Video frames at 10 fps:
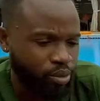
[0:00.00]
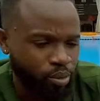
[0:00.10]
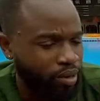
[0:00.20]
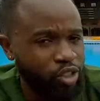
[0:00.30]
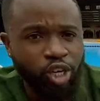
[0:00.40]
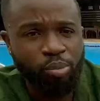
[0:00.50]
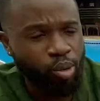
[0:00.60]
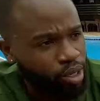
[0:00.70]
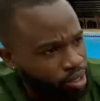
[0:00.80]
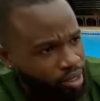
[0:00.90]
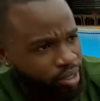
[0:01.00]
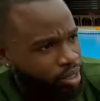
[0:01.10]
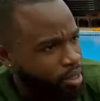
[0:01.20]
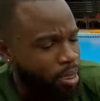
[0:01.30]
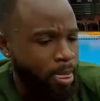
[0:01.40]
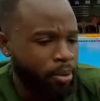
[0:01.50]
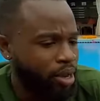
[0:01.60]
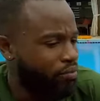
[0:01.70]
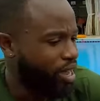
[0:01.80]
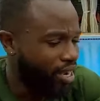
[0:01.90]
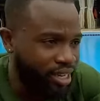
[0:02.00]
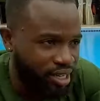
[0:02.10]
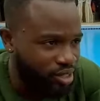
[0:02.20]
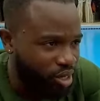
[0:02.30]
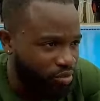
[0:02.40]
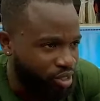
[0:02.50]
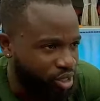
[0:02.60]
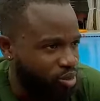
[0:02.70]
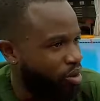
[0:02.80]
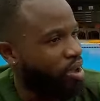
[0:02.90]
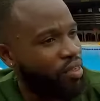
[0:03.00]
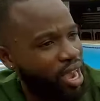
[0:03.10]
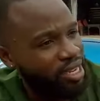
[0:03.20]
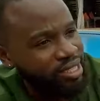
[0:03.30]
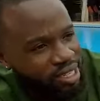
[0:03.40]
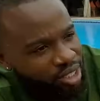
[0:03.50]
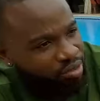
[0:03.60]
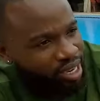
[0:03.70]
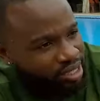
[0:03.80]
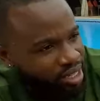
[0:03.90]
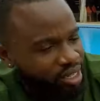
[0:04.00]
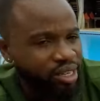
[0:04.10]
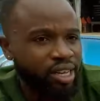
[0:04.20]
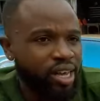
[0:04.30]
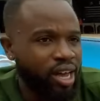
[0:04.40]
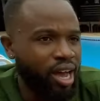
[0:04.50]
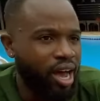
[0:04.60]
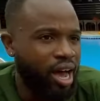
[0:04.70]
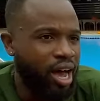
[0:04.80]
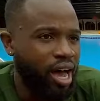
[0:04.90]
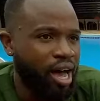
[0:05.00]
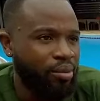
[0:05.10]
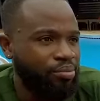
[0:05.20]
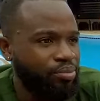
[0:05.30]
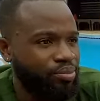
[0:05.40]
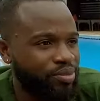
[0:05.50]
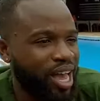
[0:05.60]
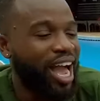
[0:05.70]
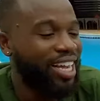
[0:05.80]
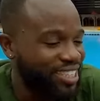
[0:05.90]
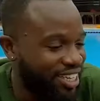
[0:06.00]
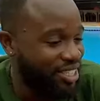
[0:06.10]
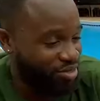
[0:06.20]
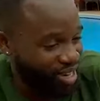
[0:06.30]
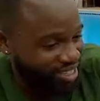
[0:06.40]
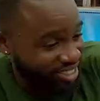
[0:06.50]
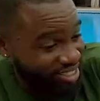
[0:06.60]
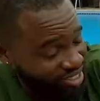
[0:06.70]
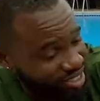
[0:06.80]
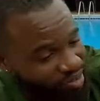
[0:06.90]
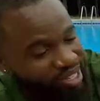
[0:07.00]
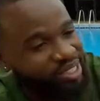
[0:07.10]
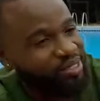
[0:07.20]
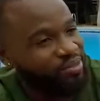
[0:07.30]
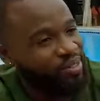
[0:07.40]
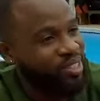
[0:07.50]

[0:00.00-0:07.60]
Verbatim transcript: -hmm. we have jerk pork, we have the ackee and saltfish, mm -hmm. we have the ital is vital. Uh, ital is vital. Ital is vital. This thing right here.